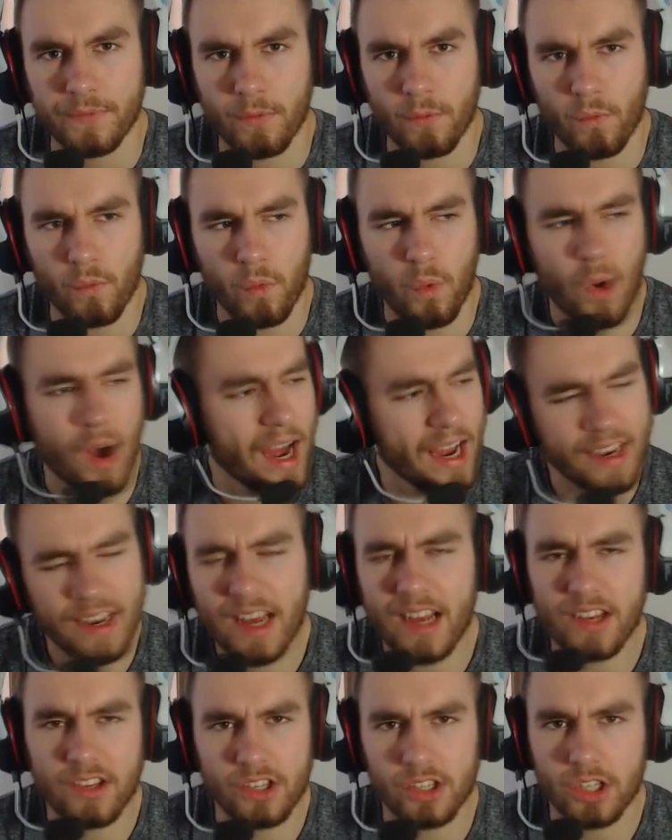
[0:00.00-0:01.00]
why
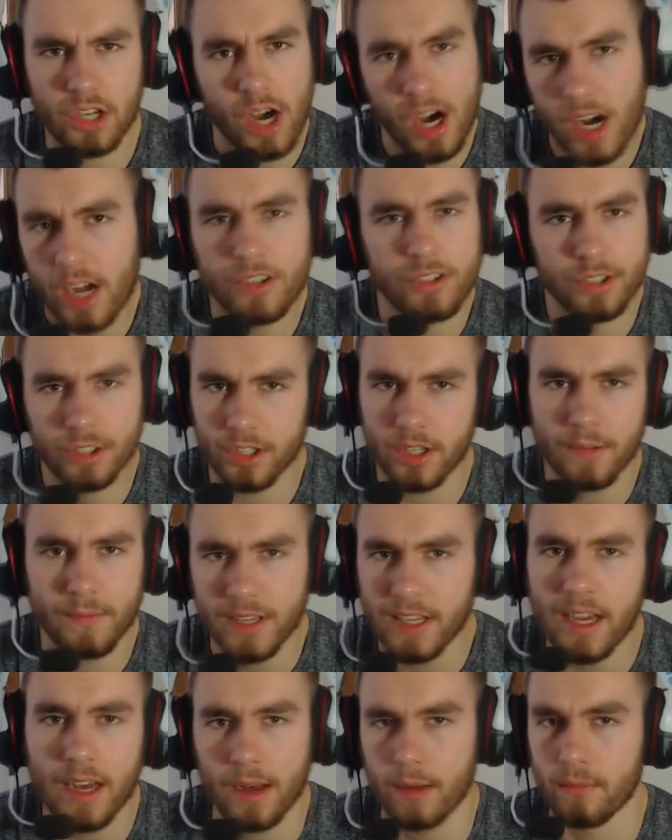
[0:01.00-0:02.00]
not just conjure
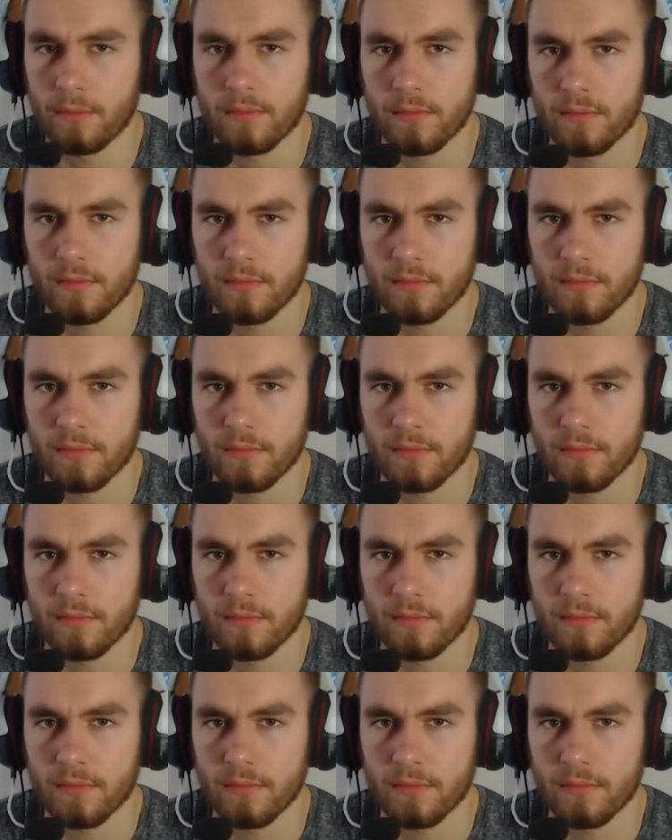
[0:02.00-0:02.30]
something up?